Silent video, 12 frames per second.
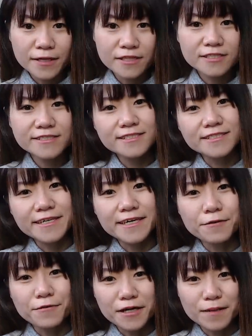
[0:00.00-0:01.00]
Hello
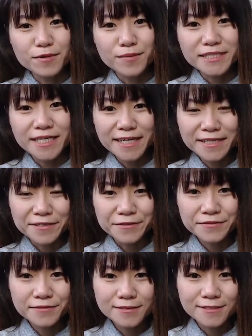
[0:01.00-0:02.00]
everyone, welcome to
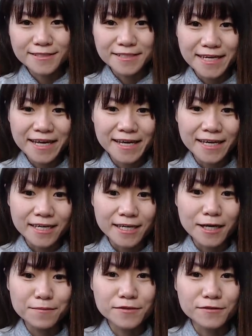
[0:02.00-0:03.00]
my channel. This
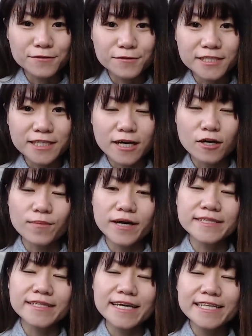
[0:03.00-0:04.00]
is Anne.
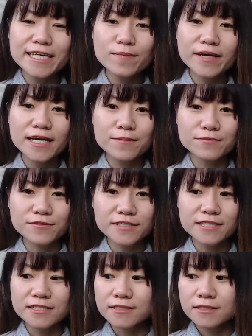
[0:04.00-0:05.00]
Today
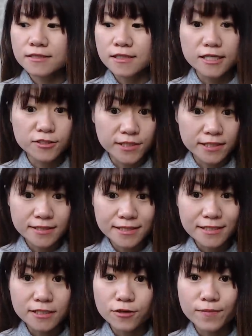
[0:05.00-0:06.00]
I'm going to be showing you guys
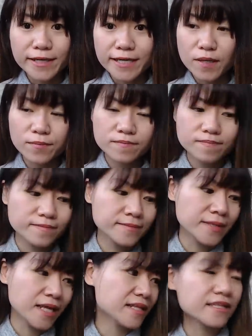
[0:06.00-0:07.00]
my daily makeup
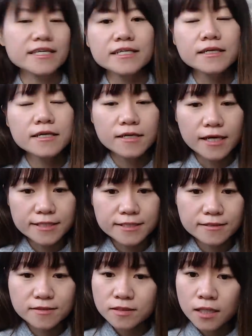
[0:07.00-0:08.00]
routine. I'm
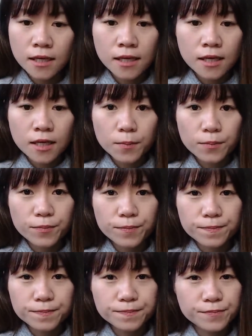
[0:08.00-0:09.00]
going to be telling you
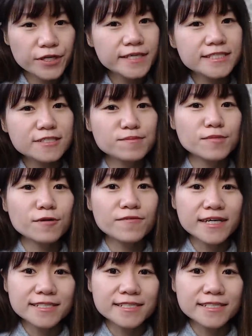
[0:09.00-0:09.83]
how I